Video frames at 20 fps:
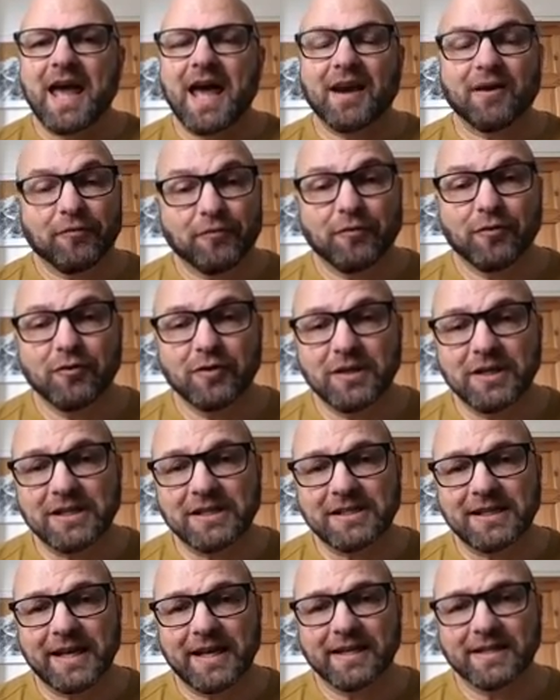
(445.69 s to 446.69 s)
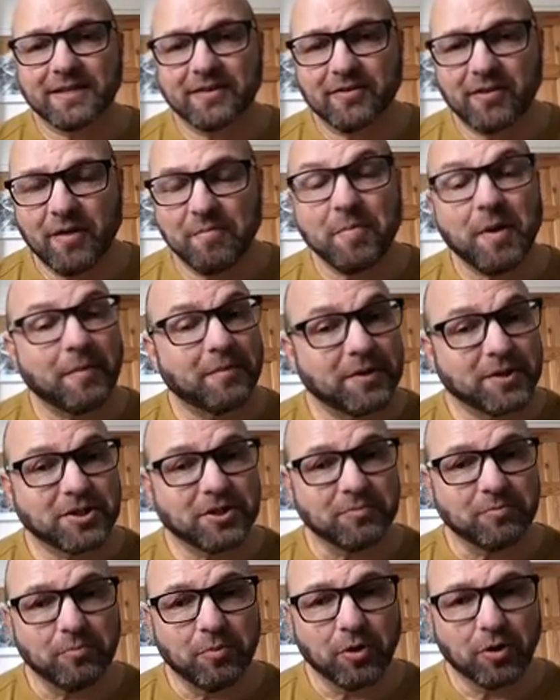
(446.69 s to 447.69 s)
And a few years later, I
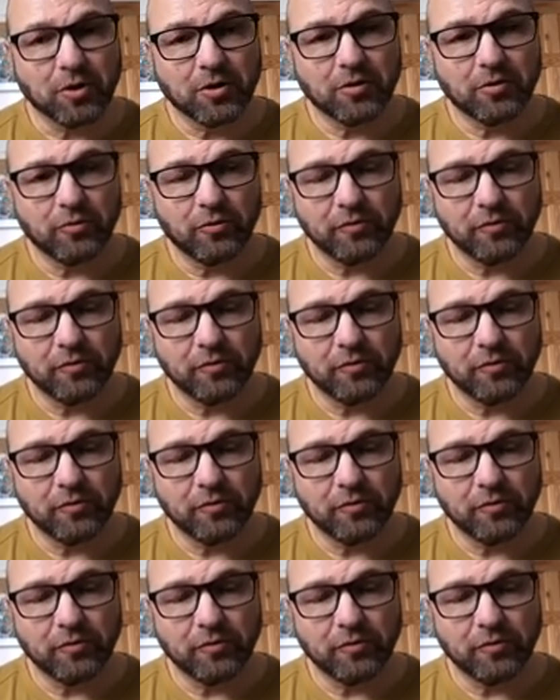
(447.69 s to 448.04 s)
published a book